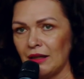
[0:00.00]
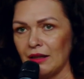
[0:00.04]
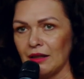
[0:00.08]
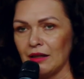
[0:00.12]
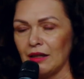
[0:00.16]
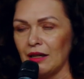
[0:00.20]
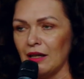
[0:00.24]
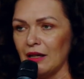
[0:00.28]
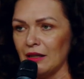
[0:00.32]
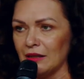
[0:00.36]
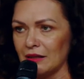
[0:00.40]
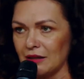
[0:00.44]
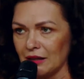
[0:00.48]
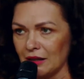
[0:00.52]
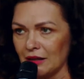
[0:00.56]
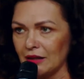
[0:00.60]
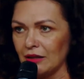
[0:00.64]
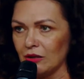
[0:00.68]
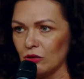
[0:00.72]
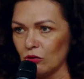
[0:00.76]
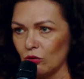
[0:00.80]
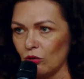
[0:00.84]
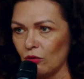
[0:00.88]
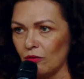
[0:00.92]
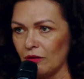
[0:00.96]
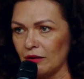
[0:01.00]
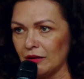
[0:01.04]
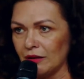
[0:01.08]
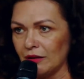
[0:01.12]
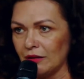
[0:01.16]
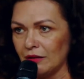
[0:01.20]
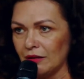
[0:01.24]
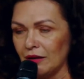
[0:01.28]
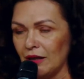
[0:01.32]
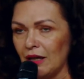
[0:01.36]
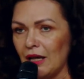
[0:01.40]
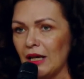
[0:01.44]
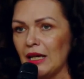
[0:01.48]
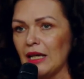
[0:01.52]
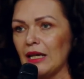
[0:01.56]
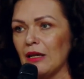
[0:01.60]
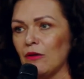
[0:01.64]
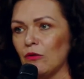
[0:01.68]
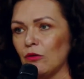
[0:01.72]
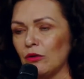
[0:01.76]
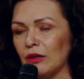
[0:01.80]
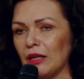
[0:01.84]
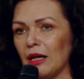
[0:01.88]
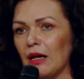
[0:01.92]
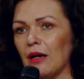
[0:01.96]
we are also trying to
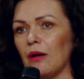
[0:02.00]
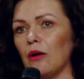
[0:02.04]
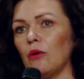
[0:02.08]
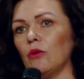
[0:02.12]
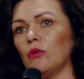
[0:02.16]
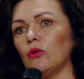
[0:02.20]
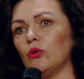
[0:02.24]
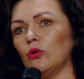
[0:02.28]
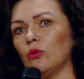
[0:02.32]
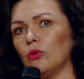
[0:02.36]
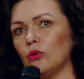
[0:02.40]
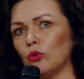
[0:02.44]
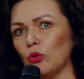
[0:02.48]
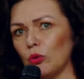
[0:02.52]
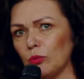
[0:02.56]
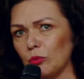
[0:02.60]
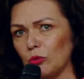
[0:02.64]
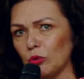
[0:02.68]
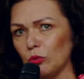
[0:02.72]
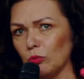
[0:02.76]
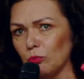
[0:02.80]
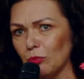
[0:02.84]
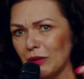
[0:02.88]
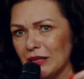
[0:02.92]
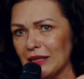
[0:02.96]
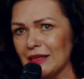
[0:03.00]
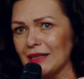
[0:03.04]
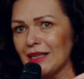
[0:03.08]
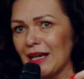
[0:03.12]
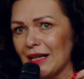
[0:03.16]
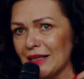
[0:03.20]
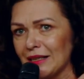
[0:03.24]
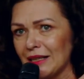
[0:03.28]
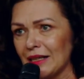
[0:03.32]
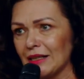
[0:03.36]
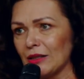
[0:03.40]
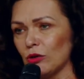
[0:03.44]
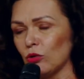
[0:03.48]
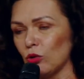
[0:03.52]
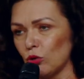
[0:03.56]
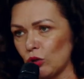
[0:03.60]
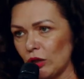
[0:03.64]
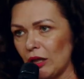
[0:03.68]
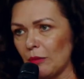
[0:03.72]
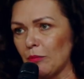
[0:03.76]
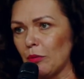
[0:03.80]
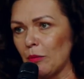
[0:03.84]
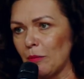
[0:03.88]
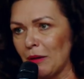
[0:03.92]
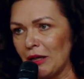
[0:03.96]
cover some of their expenses. We are not talking